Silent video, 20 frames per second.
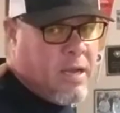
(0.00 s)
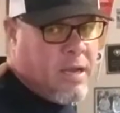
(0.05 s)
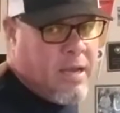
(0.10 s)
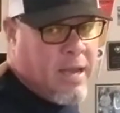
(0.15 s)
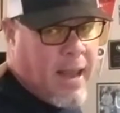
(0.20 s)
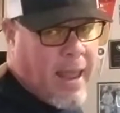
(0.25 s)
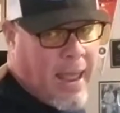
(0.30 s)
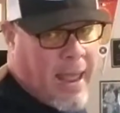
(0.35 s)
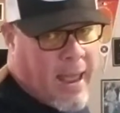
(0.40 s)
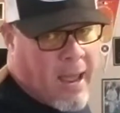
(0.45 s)

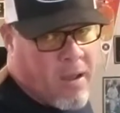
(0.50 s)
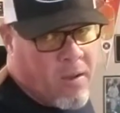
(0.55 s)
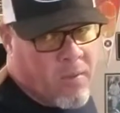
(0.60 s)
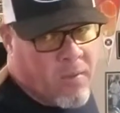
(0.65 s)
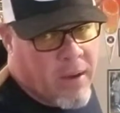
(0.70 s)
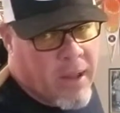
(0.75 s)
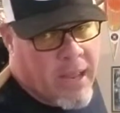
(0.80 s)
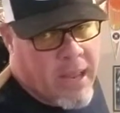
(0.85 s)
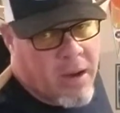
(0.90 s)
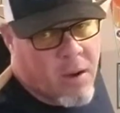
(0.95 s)

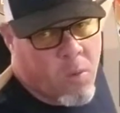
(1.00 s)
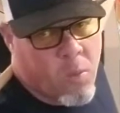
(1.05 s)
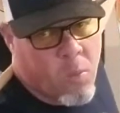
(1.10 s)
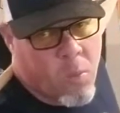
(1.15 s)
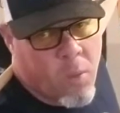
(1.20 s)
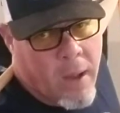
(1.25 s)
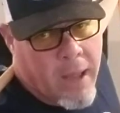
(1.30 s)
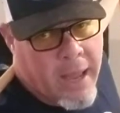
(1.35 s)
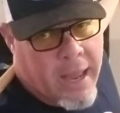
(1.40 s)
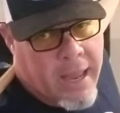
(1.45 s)
down and
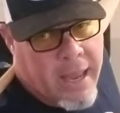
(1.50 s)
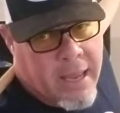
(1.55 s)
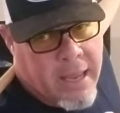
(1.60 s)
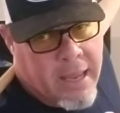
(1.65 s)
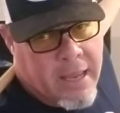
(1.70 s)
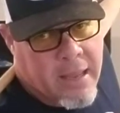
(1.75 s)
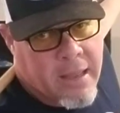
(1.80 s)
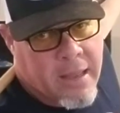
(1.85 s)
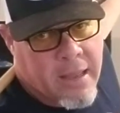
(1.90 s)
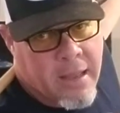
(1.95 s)

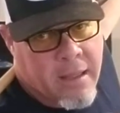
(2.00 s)
away,